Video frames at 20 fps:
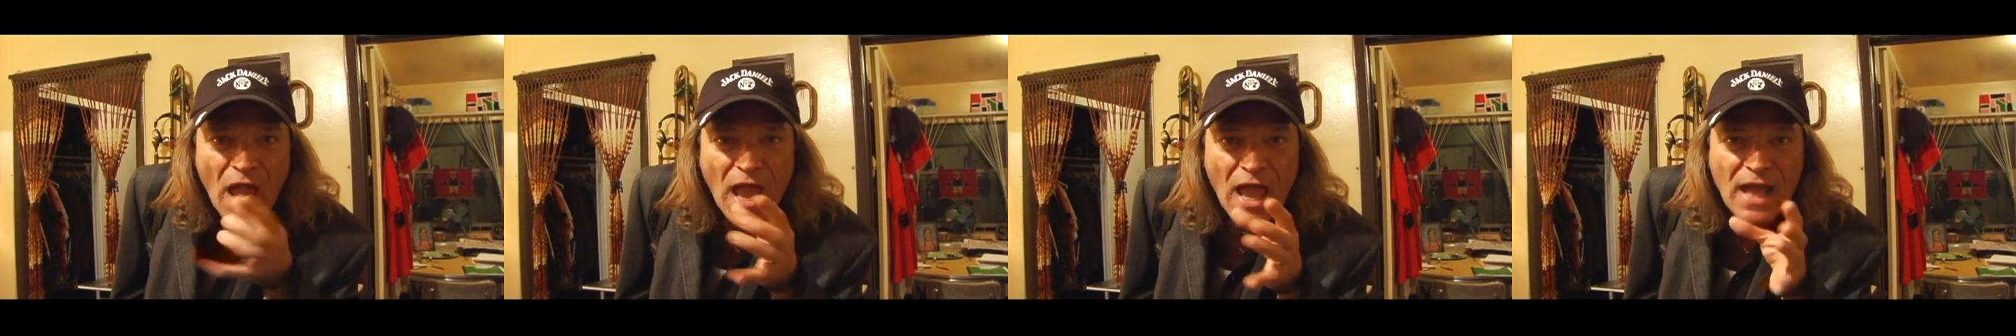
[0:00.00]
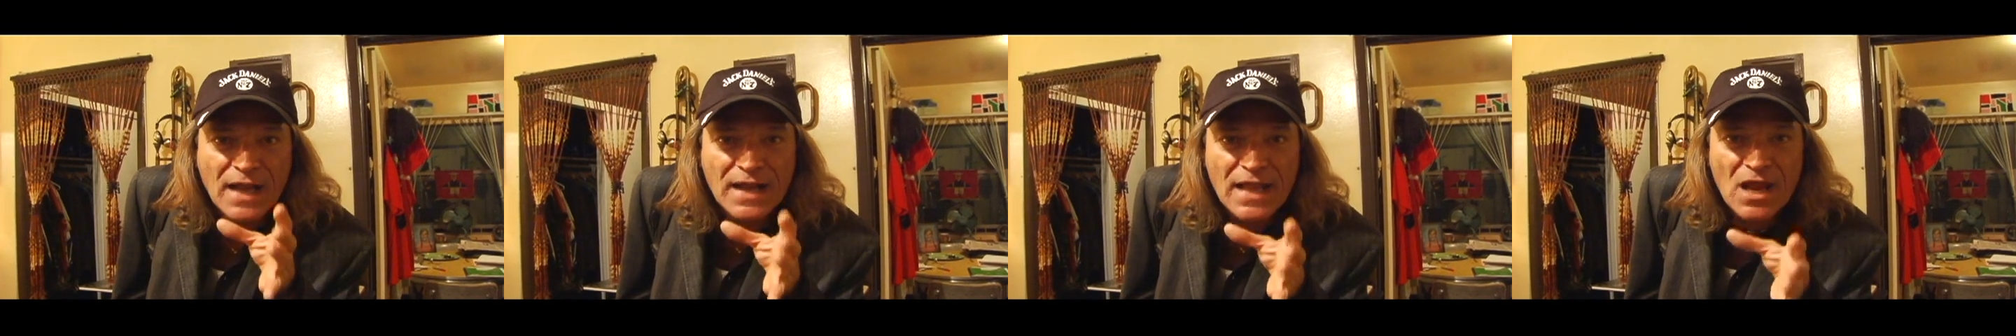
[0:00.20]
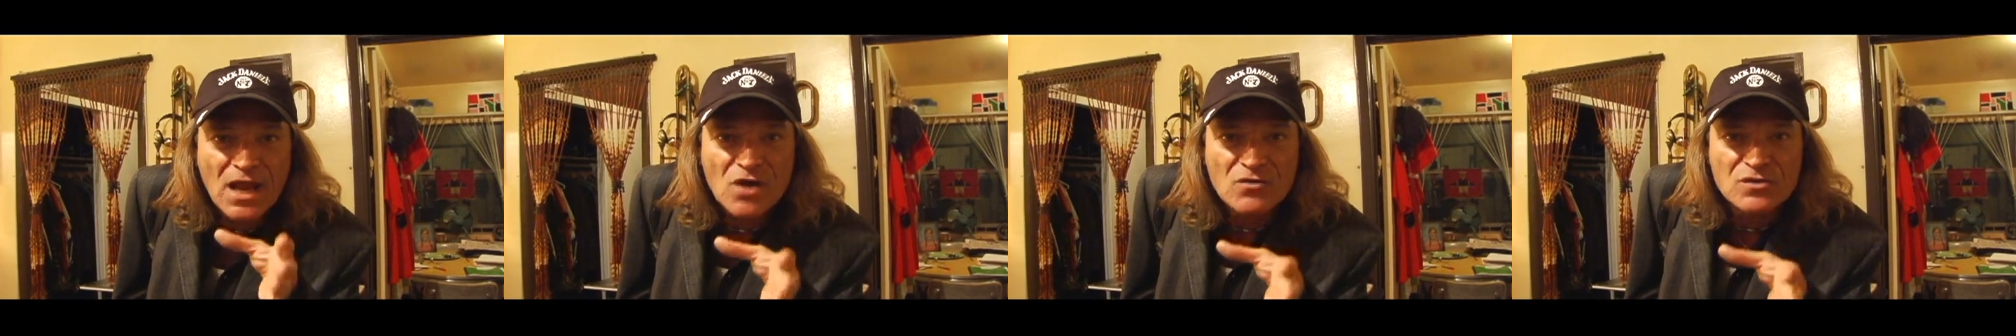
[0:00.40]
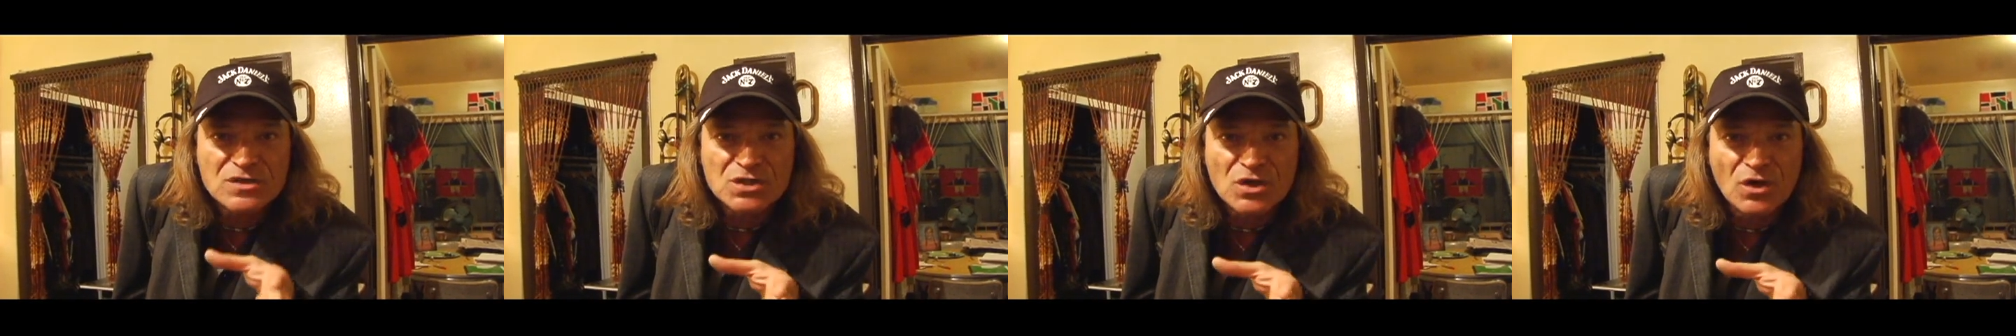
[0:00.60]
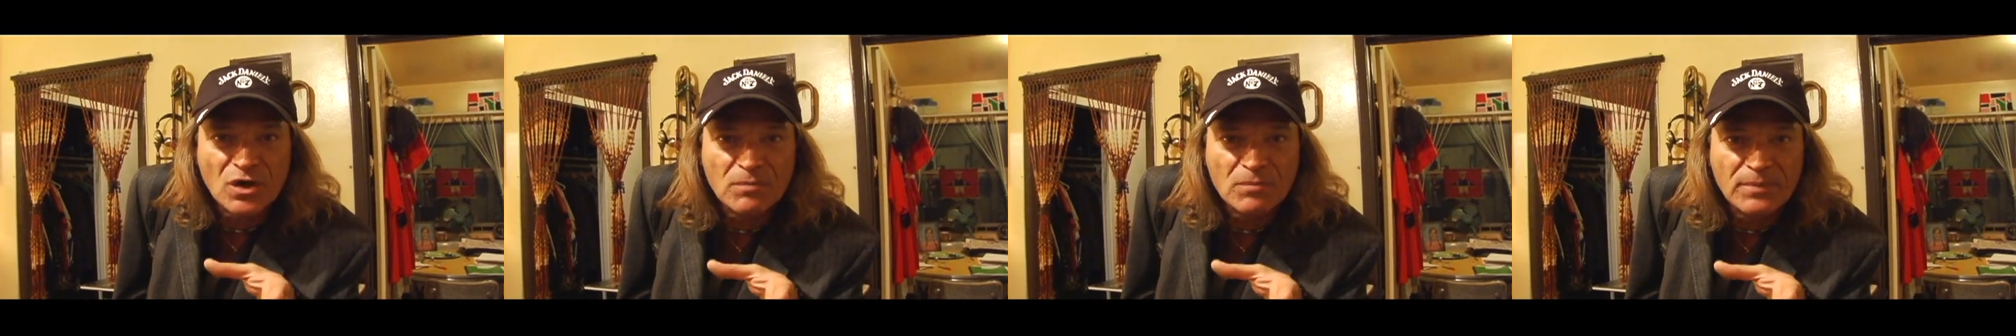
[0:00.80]
And there
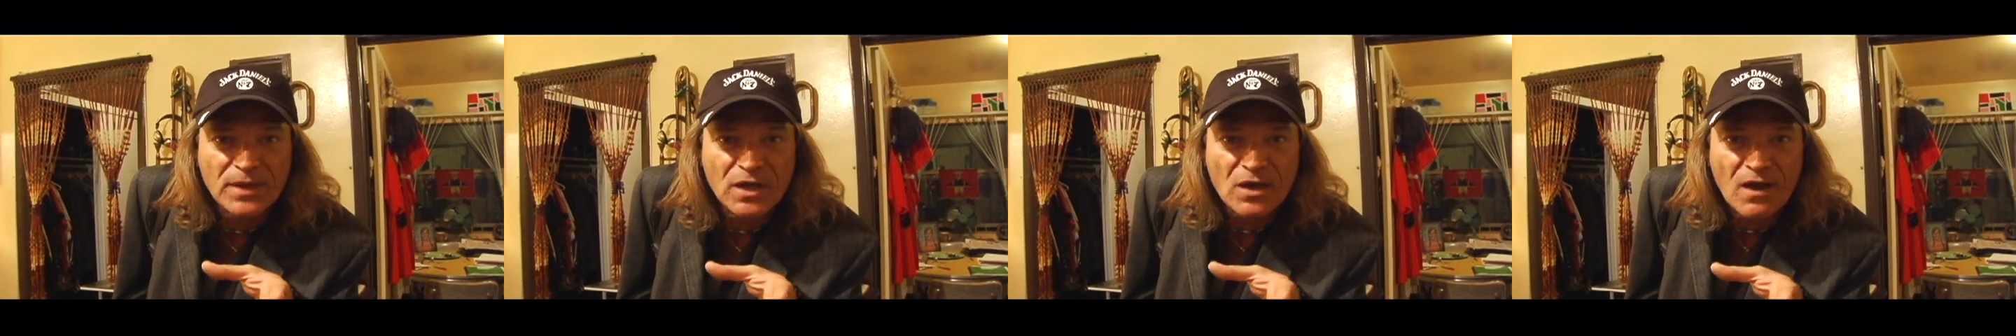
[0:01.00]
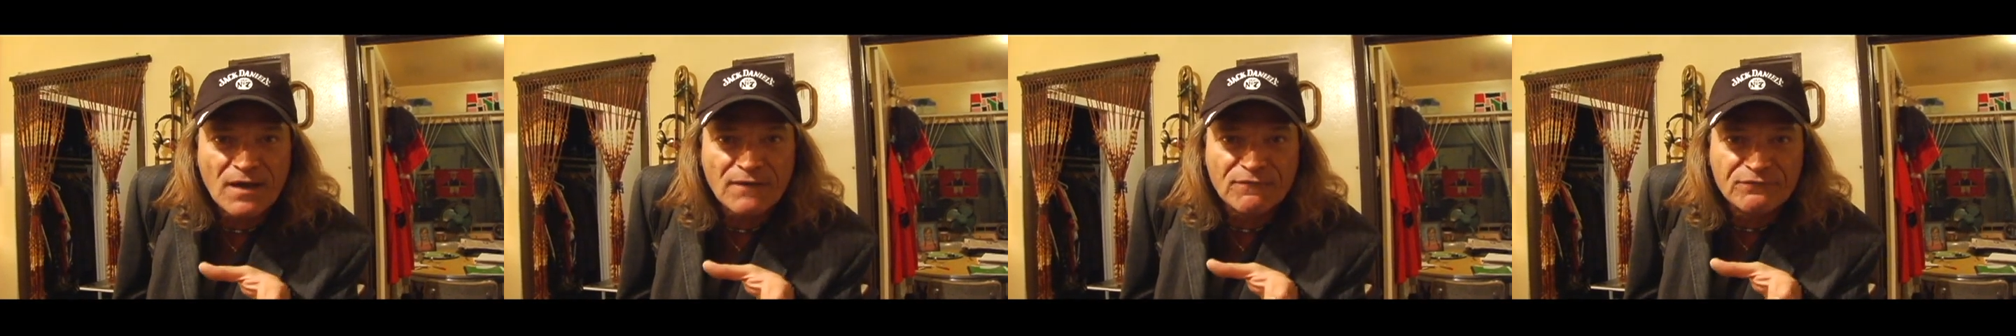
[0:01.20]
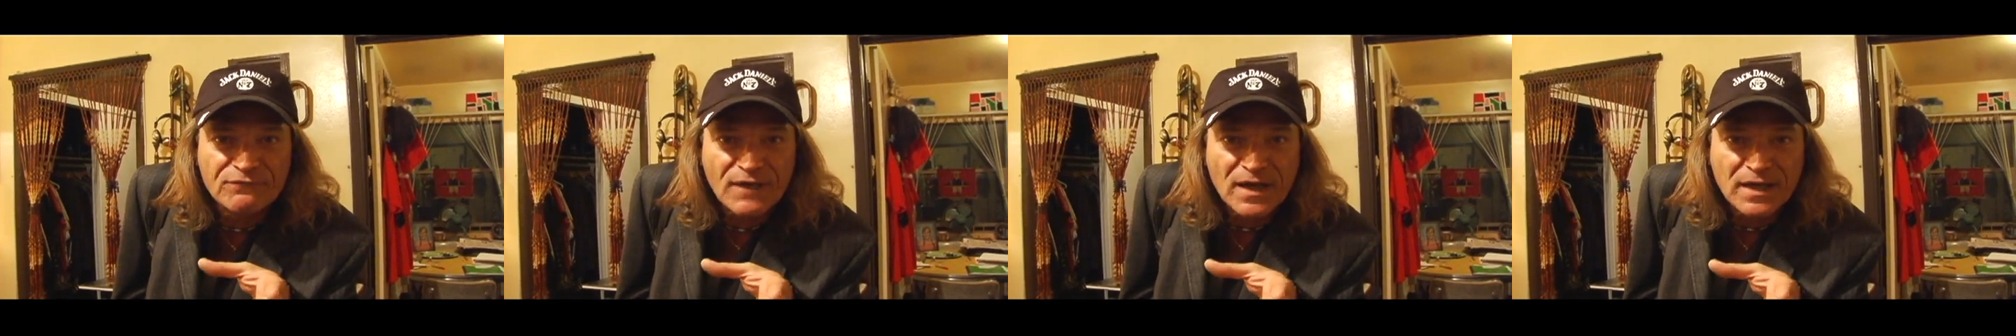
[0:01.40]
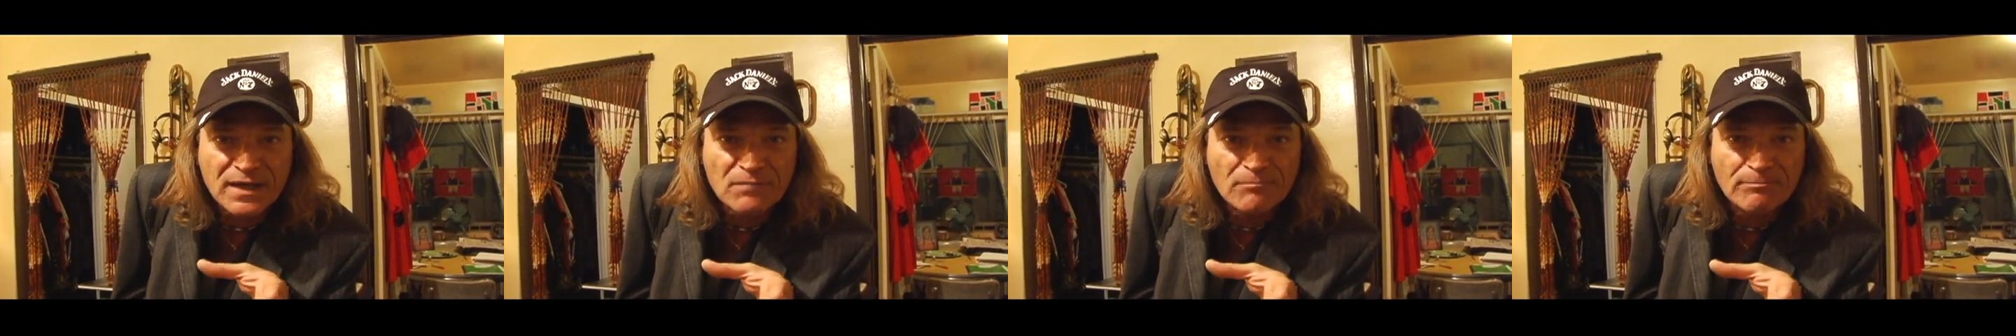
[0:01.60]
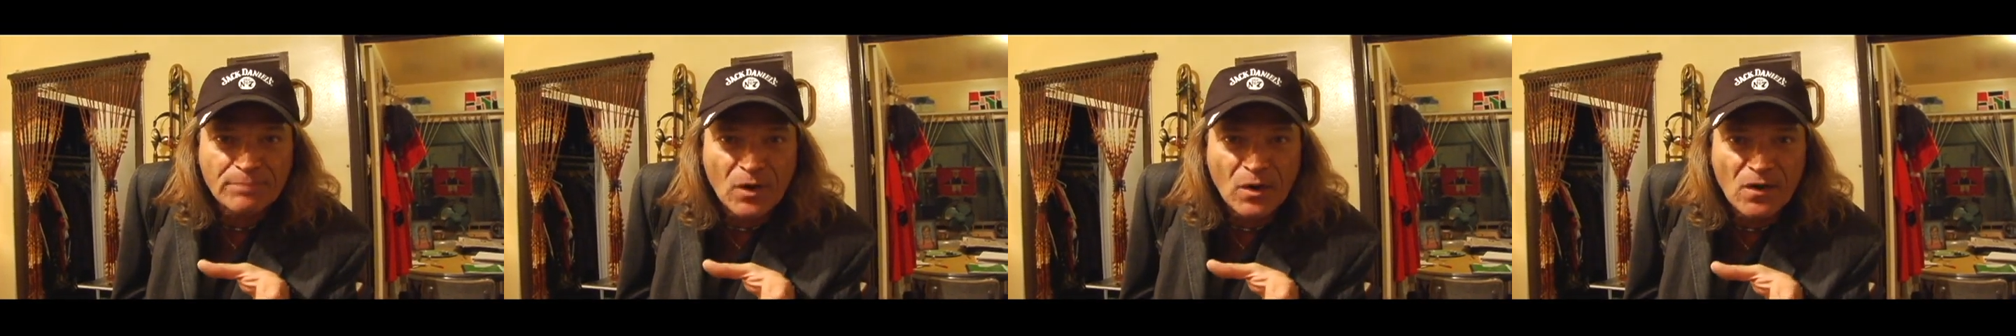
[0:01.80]
he's going to be on a
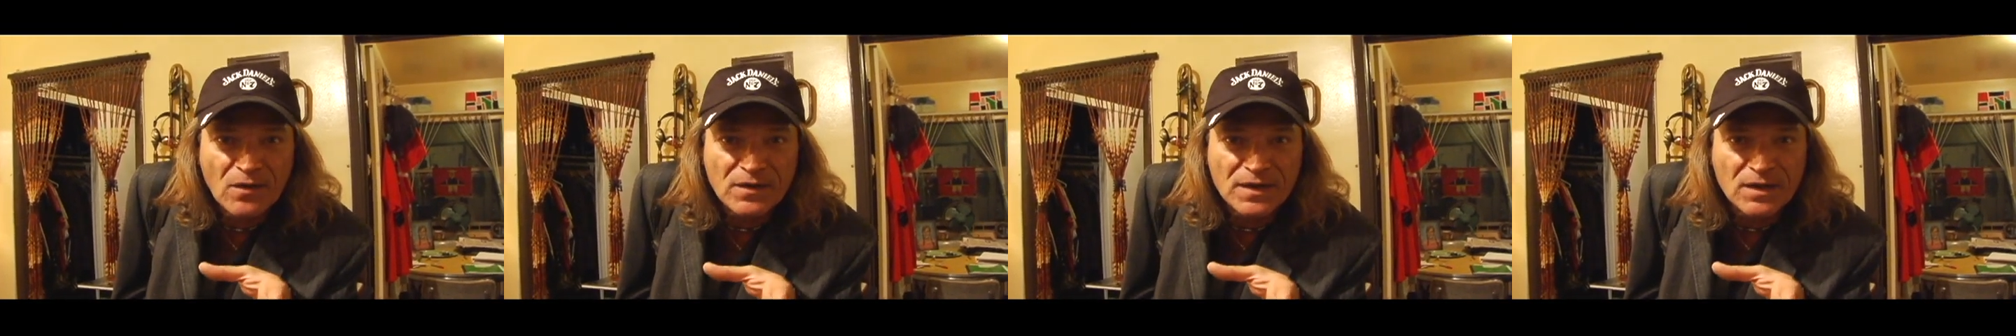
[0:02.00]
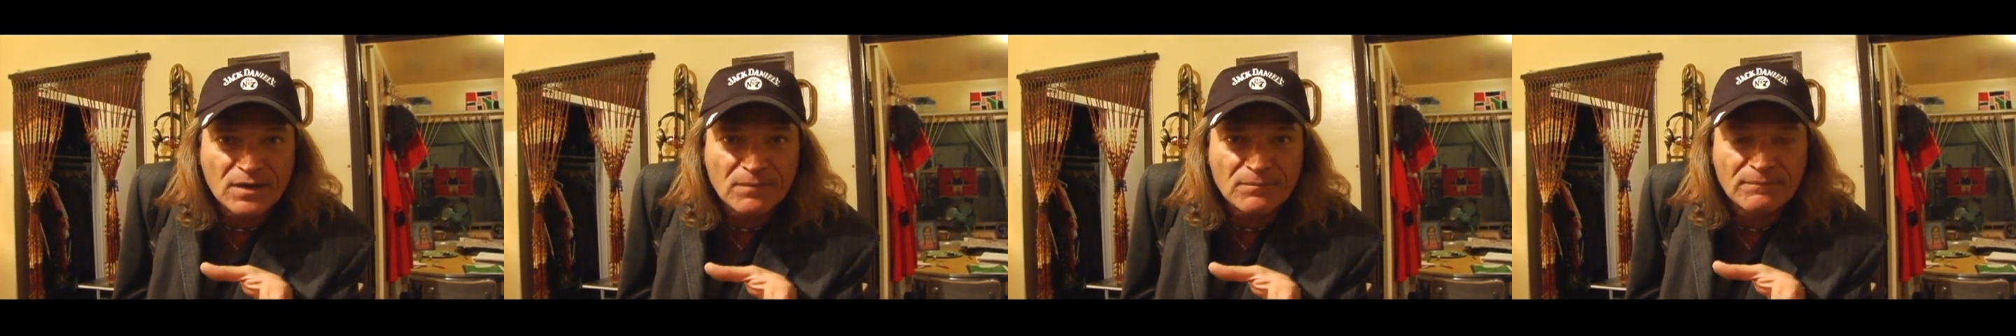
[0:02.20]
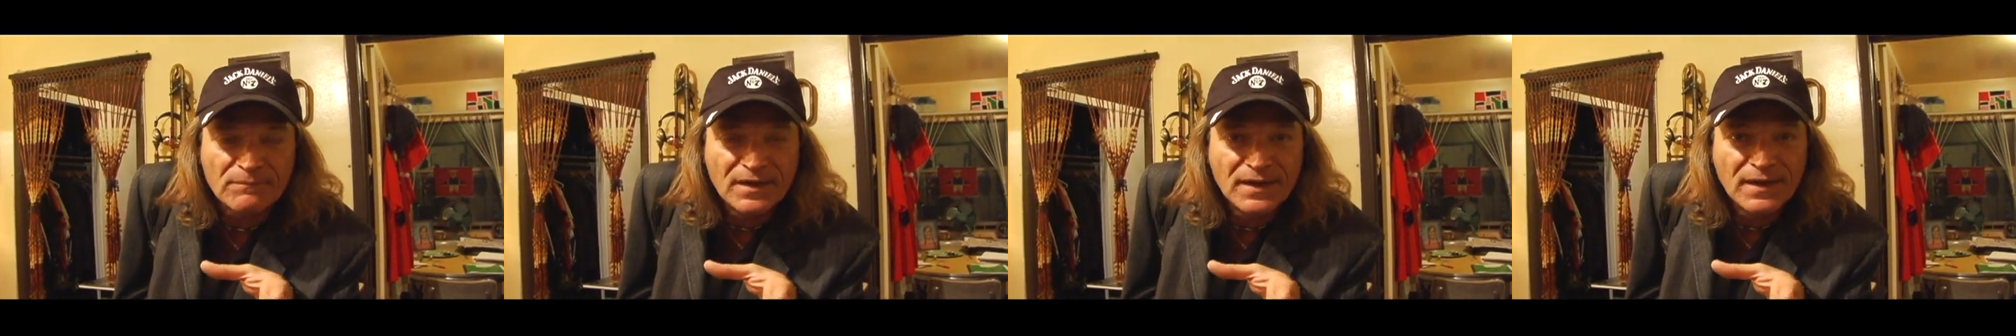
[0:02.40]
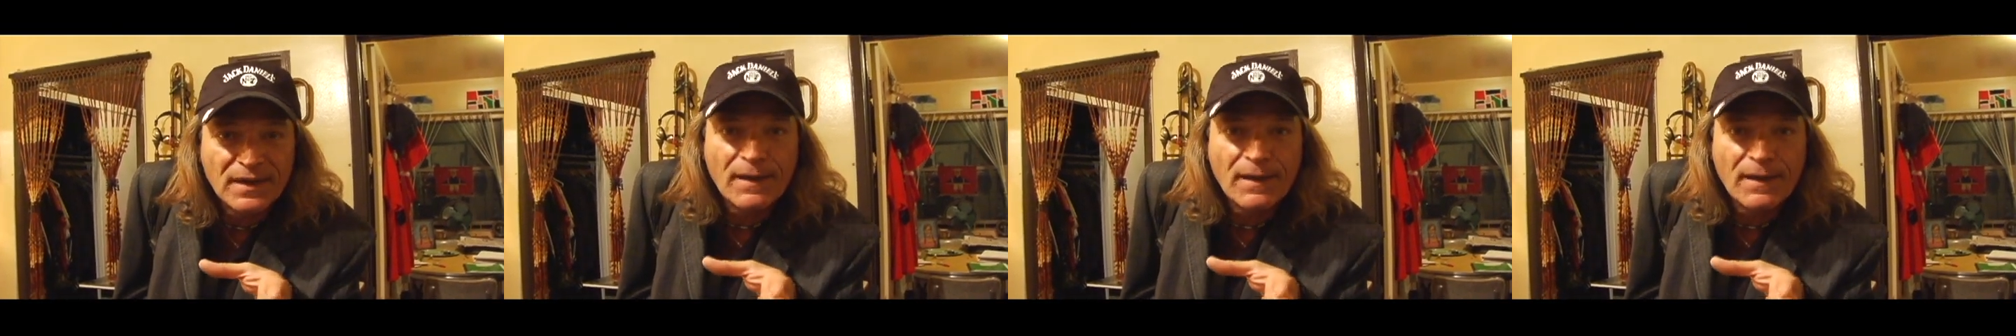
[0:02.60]
fucking podium.